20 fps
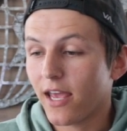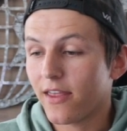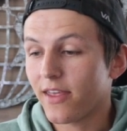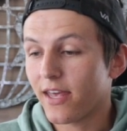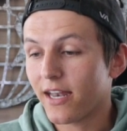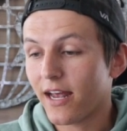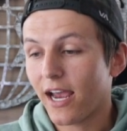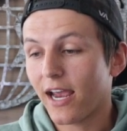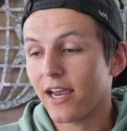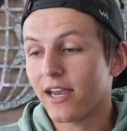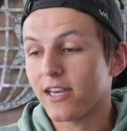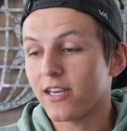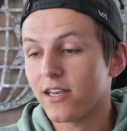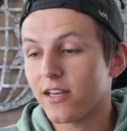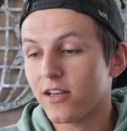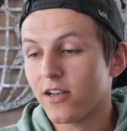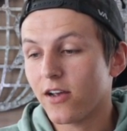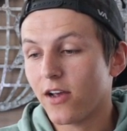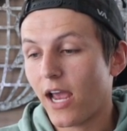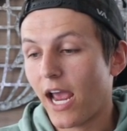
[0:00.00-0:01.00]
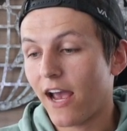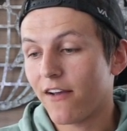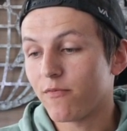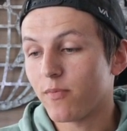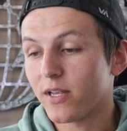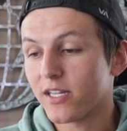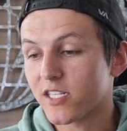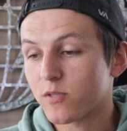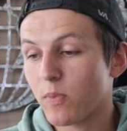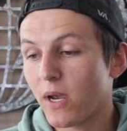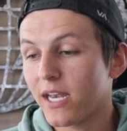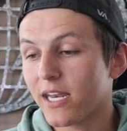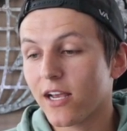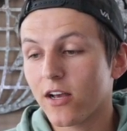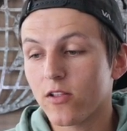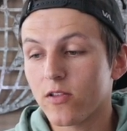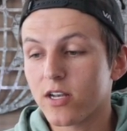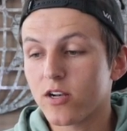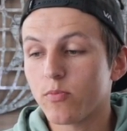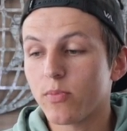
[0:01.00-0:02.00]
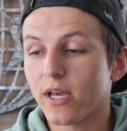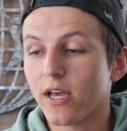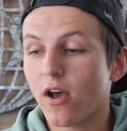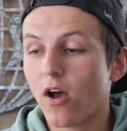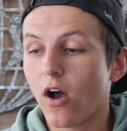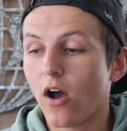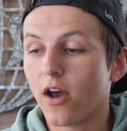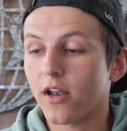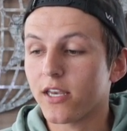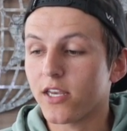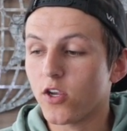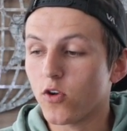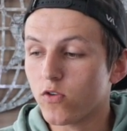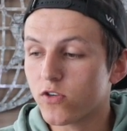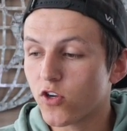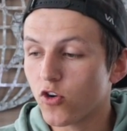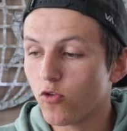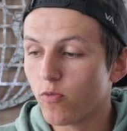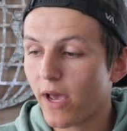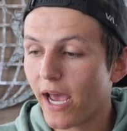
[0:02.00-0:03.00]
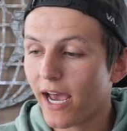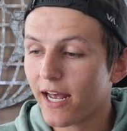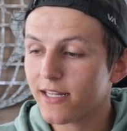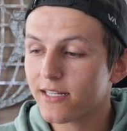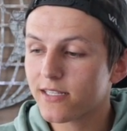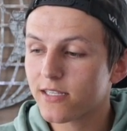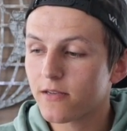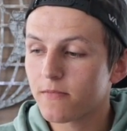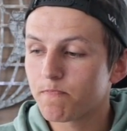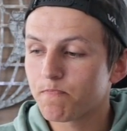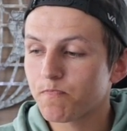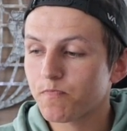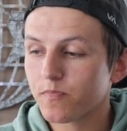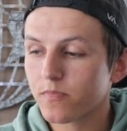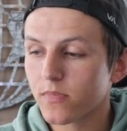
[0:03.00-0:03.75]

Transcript: And then I have been spending a little bit on YouTube ads.